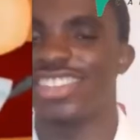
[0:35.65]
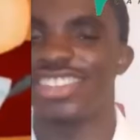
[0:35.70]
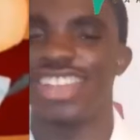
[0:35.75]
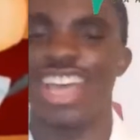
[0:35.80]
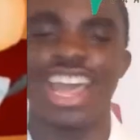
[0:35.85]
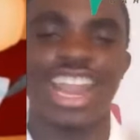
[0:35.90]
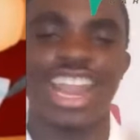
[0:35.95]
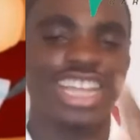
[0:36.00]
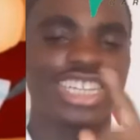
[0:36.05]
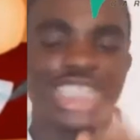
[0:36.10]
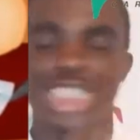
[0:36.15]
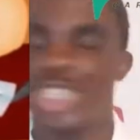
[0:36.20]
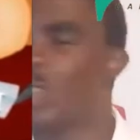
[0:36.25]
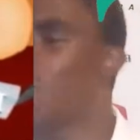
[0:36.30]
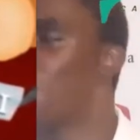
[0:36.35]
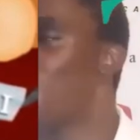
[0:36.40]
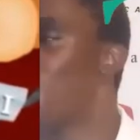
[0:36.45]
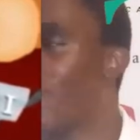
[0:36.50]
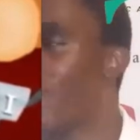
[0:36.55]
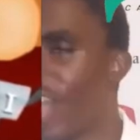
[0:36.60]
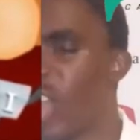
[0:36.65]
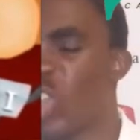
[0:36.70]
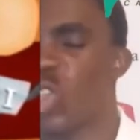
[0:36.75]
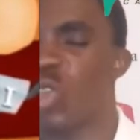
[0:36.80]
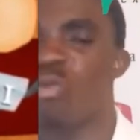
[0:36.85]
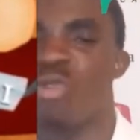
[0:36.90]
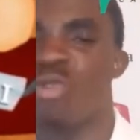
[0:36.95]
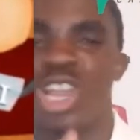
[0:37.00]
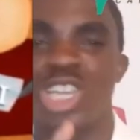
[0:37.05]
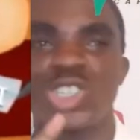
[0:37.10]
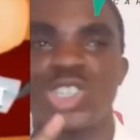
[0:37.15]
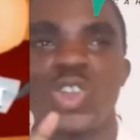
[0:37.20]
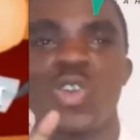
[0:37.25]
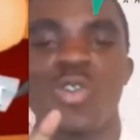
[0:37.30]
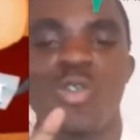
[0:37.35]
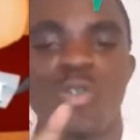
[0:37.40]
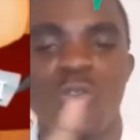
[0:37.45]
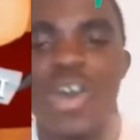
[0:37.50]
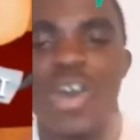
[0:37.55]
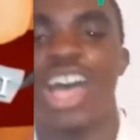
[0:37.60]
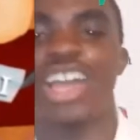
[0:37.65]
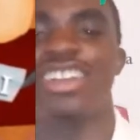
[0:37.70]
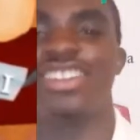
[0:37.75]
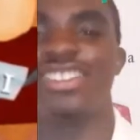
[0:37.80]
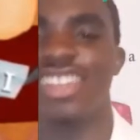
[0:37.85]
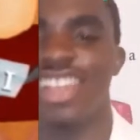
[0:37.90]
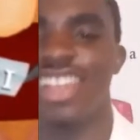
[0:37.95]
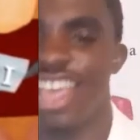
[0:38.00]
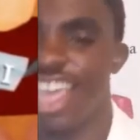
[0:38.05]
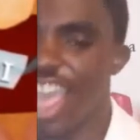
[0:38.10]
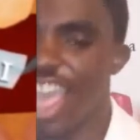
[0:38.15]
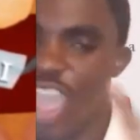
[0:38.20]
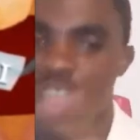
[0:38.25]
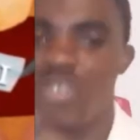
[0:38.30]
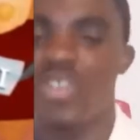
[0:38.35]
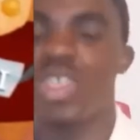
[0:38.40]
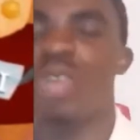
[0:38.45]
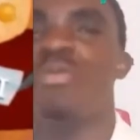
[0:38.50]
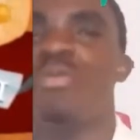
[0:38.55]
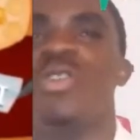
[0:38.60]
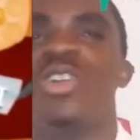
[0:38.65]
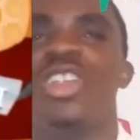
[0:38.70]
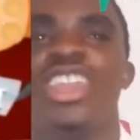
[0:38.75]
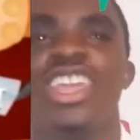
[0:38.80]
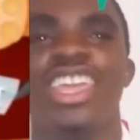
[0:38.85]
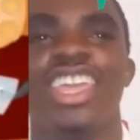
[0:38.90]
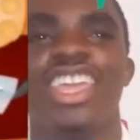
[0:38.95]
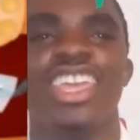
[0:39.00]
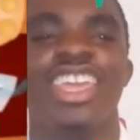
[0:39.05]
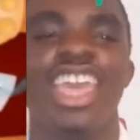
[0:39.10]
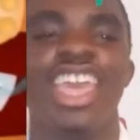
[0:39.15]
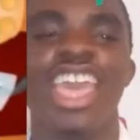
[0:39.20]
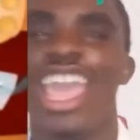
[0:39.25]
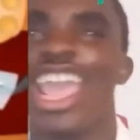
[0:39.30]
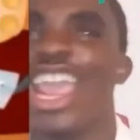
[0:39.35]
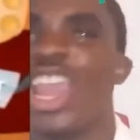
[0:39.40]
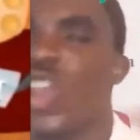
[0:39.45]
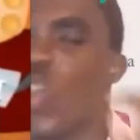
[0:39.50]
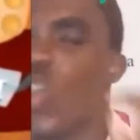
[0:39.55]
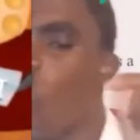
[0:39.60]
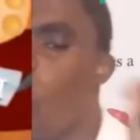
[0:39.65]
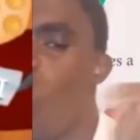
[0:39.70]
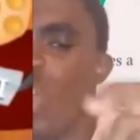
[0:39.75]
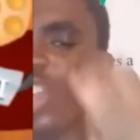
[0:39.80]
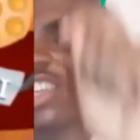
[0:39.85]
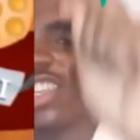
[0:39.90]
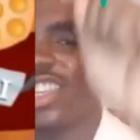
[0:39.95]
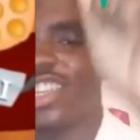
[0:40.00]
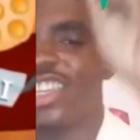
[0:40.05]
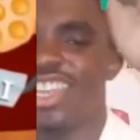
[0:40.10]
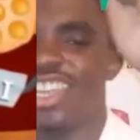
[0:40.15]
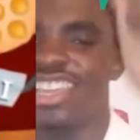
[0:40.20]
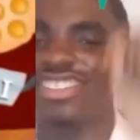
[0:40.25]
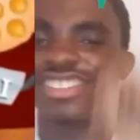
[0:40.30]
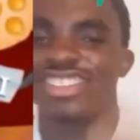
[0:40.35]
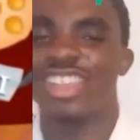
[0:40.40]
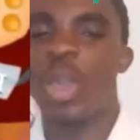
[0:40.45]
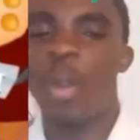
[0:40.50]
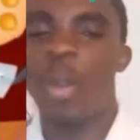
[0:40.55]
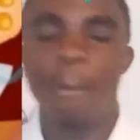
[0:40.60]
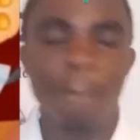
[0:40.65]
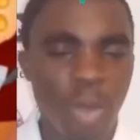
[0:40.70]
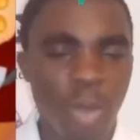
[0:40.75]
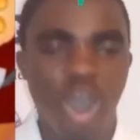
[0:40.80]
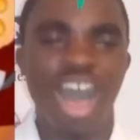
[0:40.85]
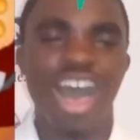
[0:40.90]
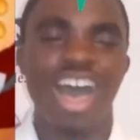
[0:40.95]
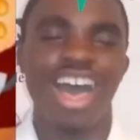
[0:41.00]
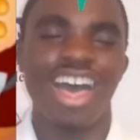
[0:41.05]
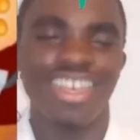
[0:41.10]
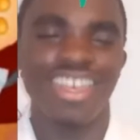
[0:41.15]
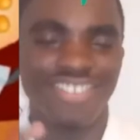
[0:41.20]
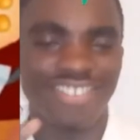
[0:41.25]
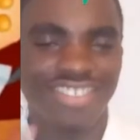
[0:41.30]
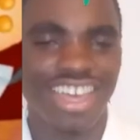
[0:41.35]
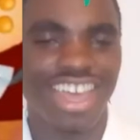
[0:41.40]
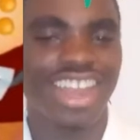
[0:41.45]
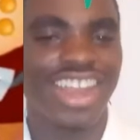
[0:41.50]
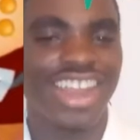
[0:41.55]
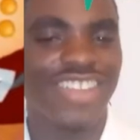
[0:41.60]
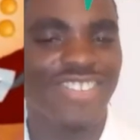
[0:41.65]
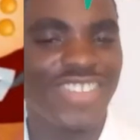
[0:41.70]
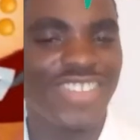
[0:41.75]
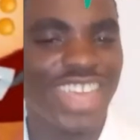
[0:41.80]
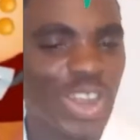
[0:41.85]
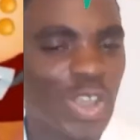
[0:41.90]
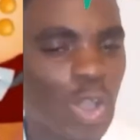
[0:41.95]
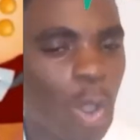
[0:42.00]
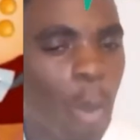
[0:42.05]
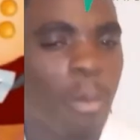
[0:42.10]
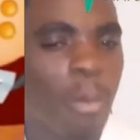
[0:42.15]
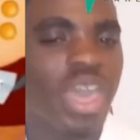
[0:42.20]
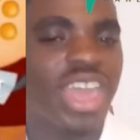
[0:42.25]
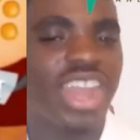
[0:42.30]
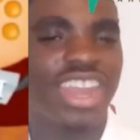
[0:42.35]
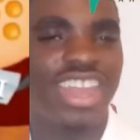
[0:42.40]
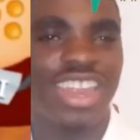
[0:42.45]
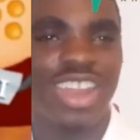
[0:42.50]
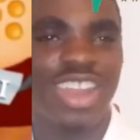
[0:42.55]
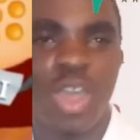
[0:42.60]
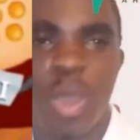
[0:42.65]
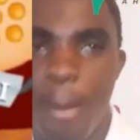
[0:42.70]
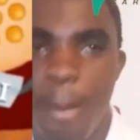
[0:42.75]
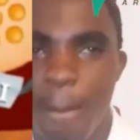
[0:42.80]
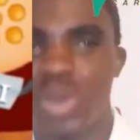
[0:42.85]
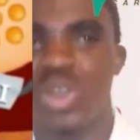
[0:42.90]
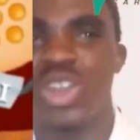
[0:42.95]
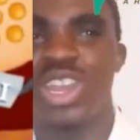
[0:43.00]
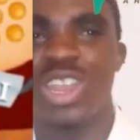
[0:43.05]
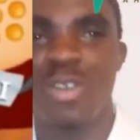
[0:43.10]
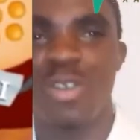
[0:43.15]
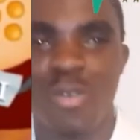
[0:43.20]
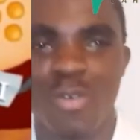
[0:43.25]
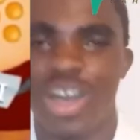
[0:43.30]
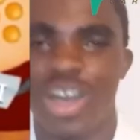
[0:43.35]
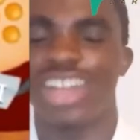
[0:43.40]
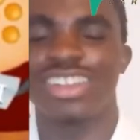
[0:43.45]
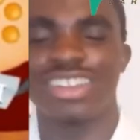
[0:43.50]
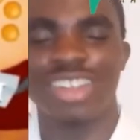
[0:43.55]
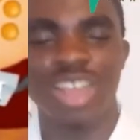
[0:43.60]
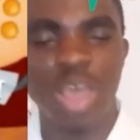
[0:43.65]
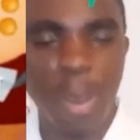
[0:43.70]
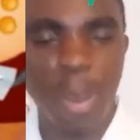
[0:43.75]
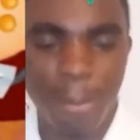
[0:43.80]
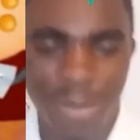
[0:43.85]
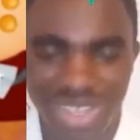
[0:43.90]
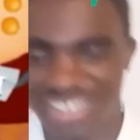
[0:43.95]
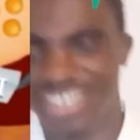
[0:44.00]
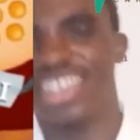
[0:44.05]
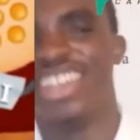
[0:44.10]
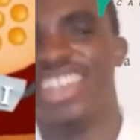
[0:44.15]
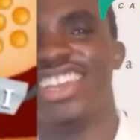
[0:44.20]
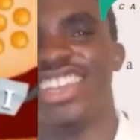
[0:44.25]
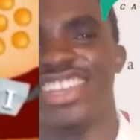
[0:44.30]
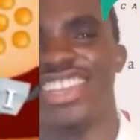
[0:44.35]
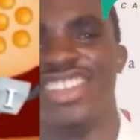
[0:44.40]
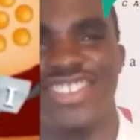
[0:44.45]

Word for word: are achieved by the accumulation of fats in the body in quantities more than the recommended body fat percentage.